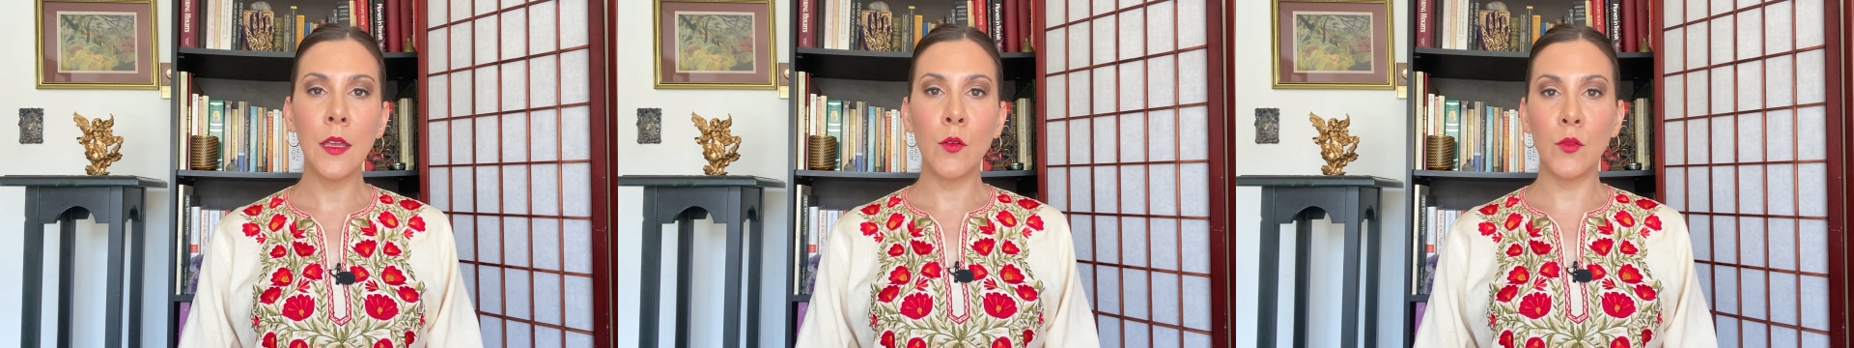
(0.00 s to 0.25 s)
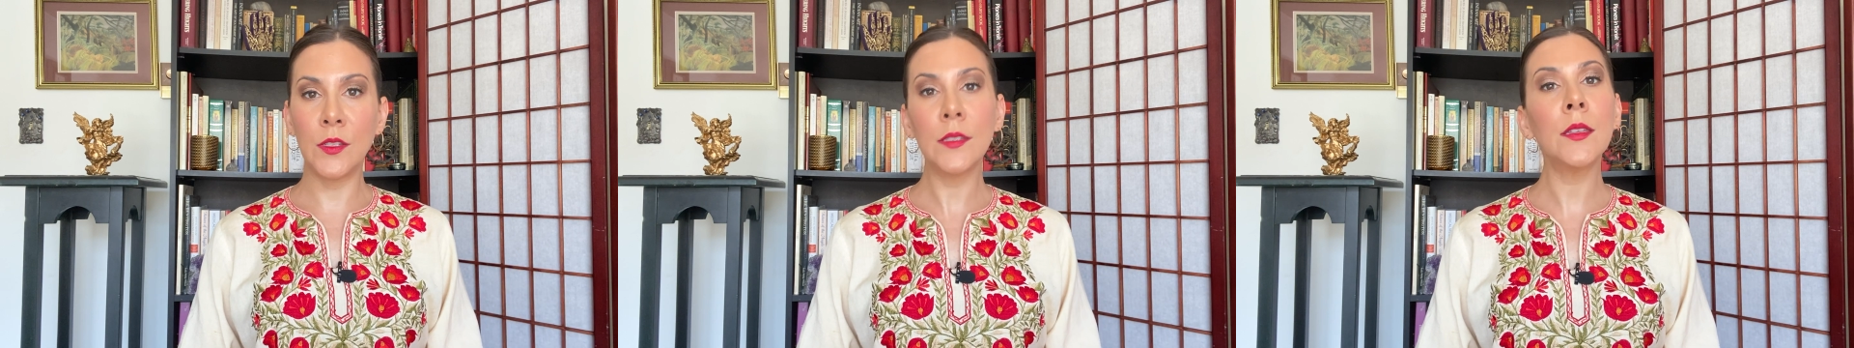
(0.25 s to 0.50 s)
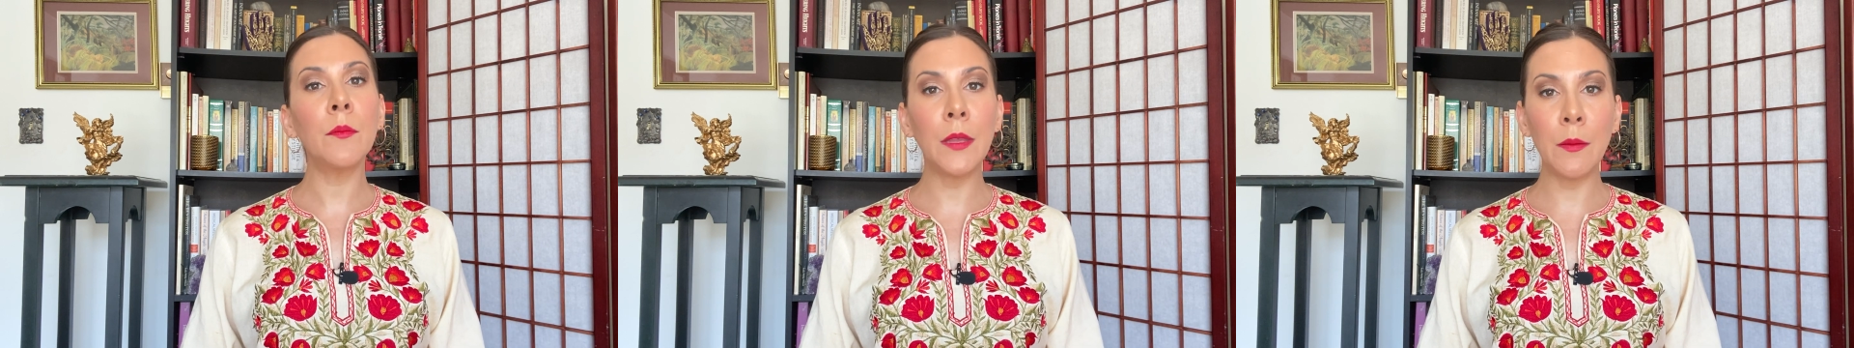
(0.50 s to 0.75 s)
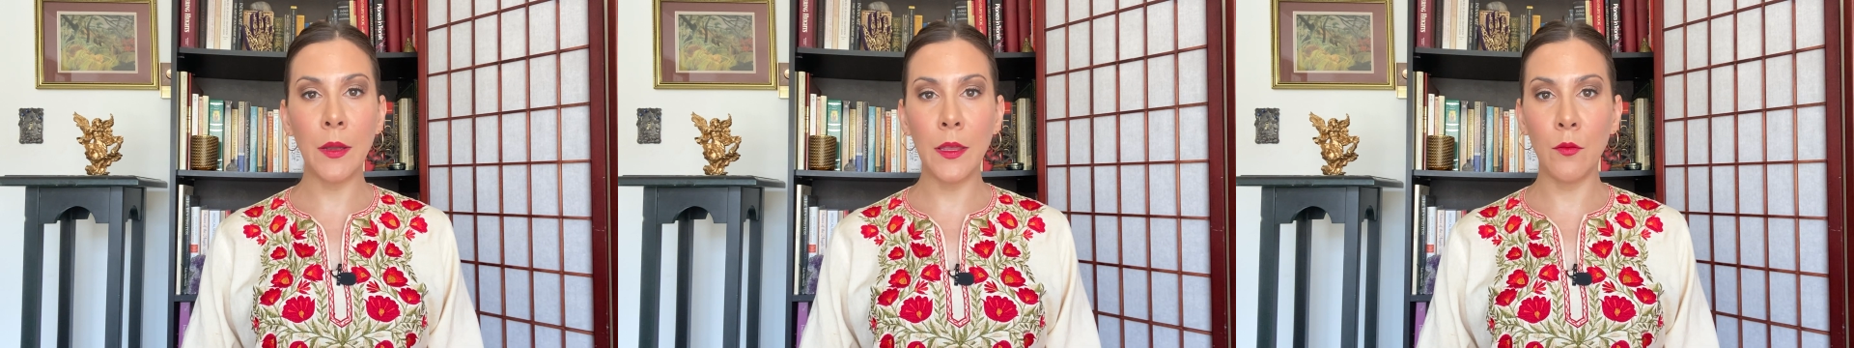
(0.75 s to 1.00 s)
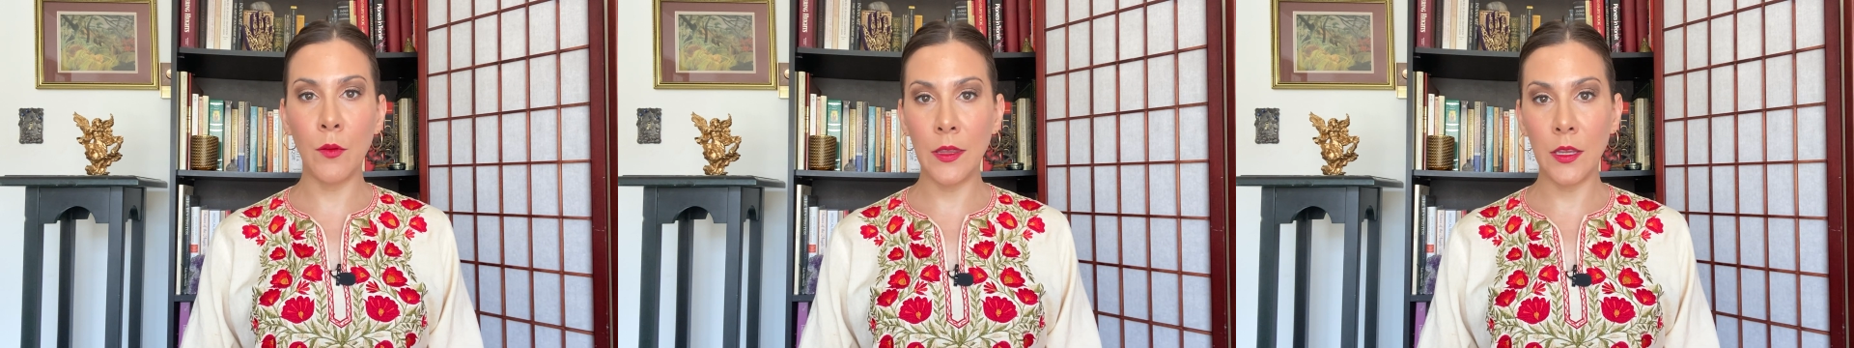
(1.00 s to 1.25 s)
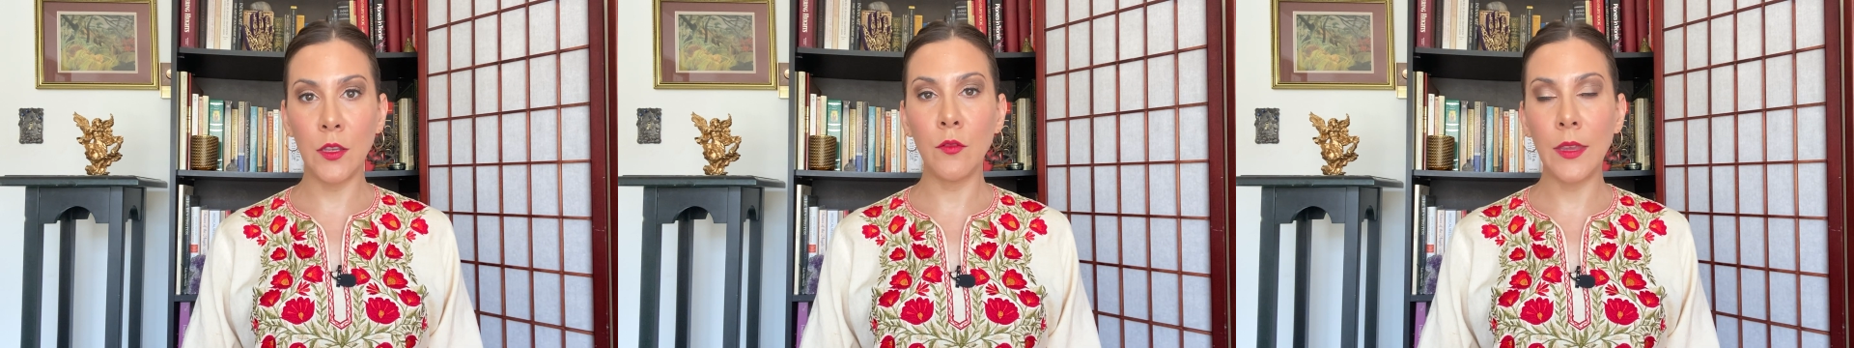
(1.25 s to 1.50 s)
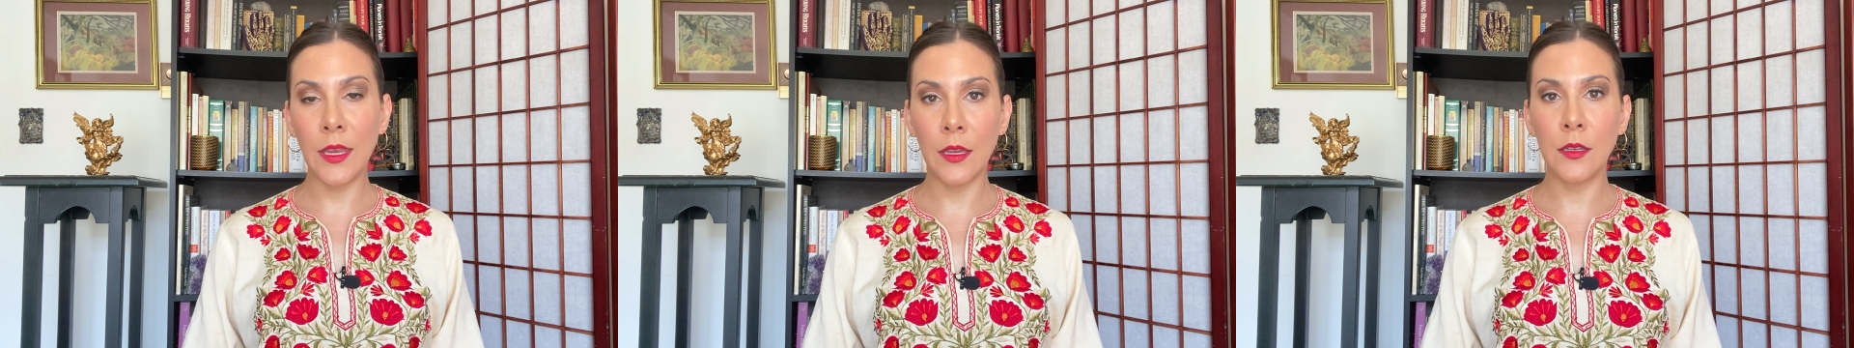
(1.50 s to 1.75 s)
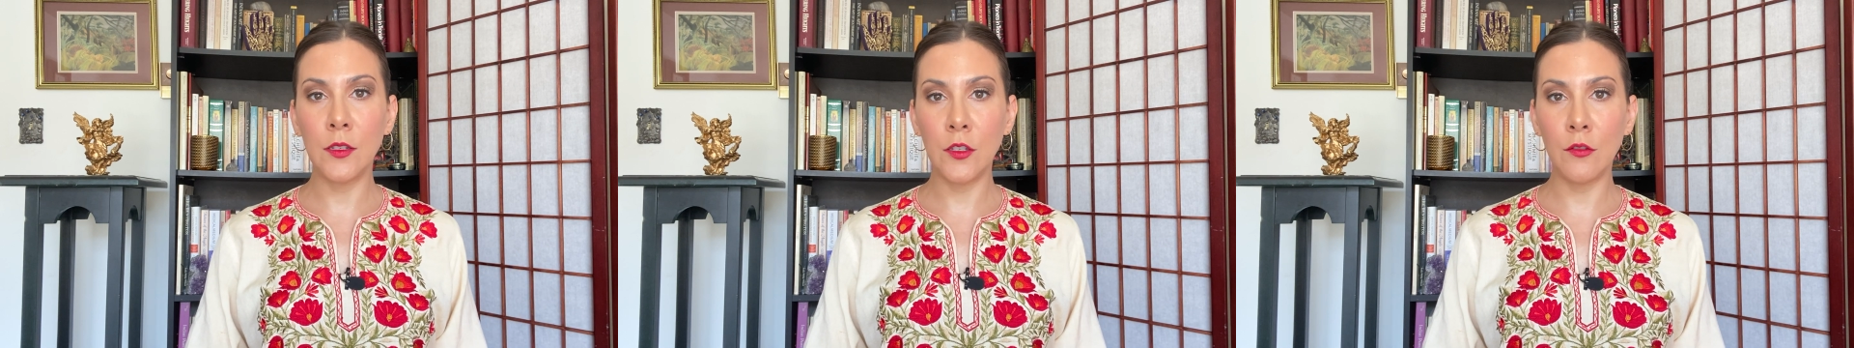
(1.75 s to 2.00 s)
which is something, by the way, that you
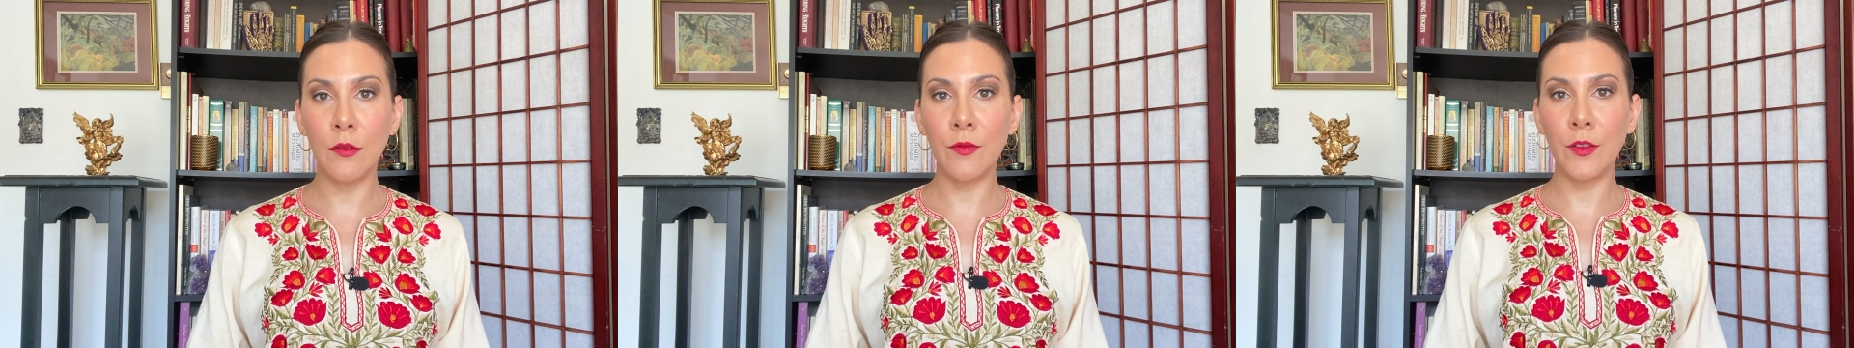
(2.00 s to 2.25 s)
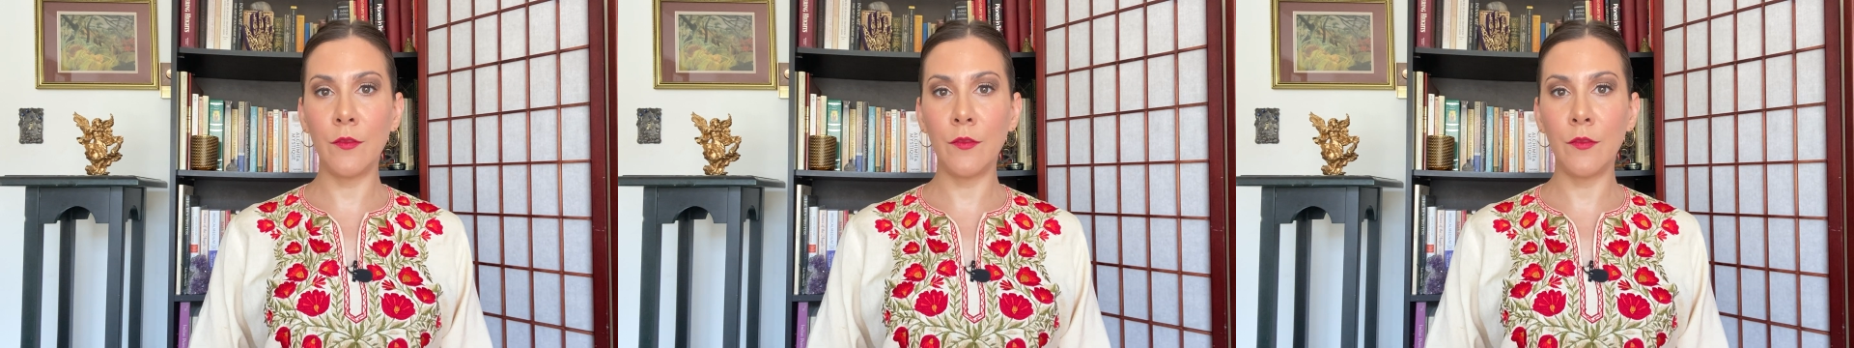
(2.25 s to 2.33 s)
can do if